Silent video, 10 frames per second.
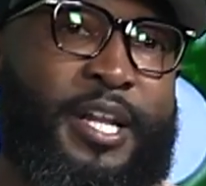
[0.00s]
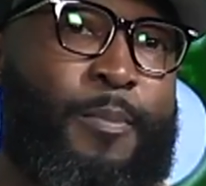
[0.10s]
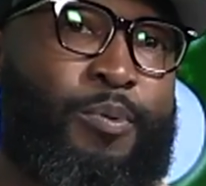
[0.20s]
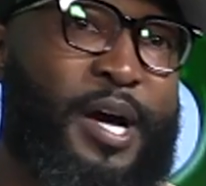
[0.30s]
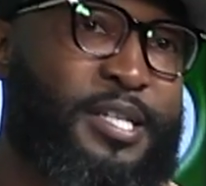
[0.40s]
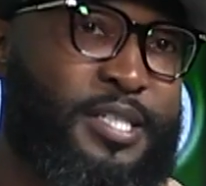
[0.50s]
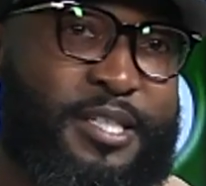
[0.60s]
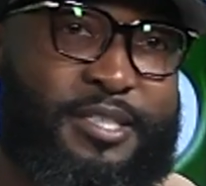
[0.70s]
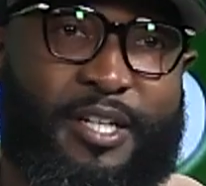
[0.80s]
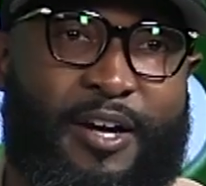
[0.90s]
a
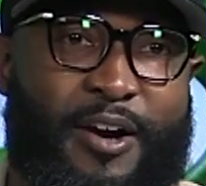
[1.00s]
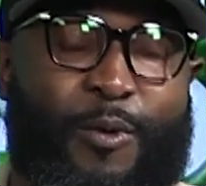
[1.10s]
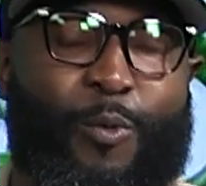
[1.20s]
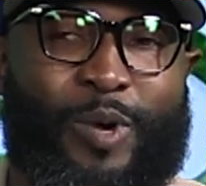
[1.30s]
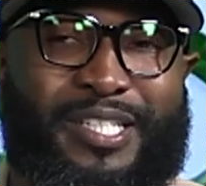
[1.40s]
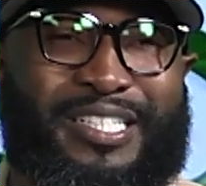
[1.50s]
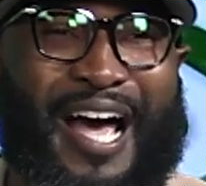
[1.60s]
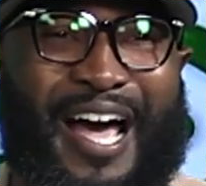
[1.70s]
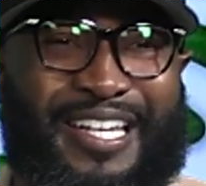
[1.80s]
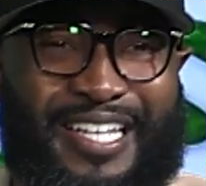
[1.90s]
process to learn which
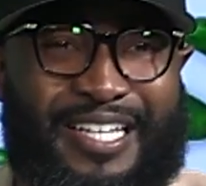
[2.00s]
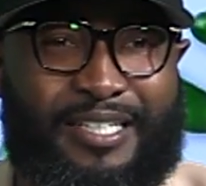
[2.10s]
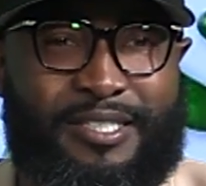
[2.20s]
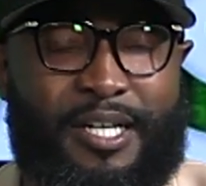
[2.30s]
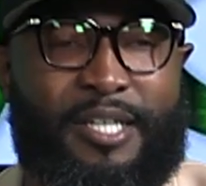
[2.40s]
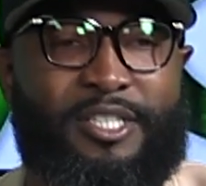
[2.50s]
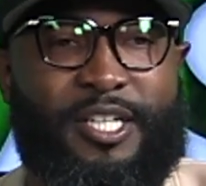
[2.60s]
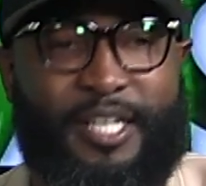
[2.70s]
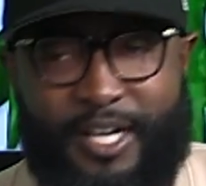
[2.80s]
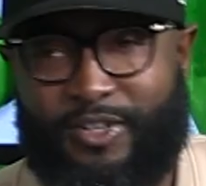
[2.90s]
ideas
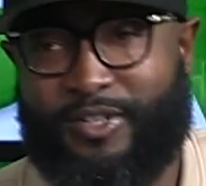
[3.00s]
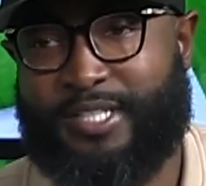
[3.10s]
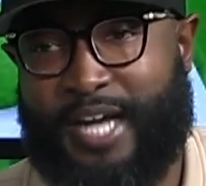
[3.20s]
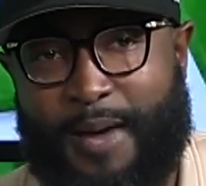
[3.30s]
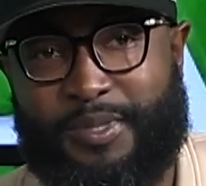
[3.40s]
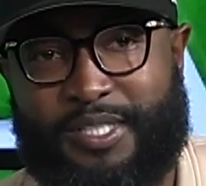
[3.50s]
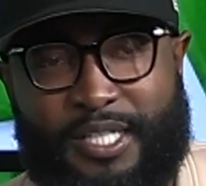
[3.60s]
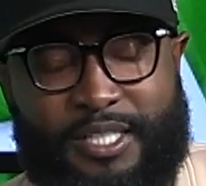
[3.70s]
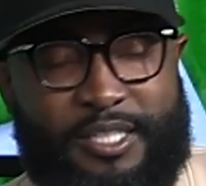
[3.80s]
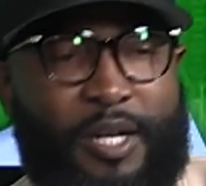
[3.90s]
should get your time,
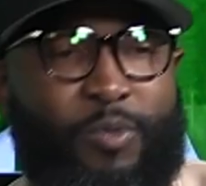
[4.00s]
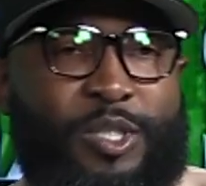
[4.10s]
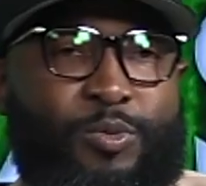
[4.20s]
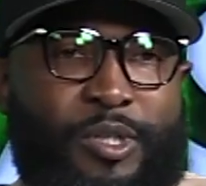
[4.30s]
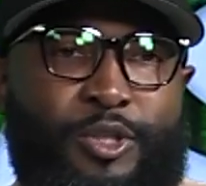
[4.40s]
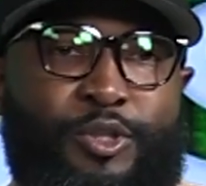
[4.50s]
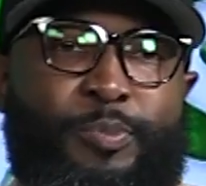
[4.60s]
attention, and which ones you should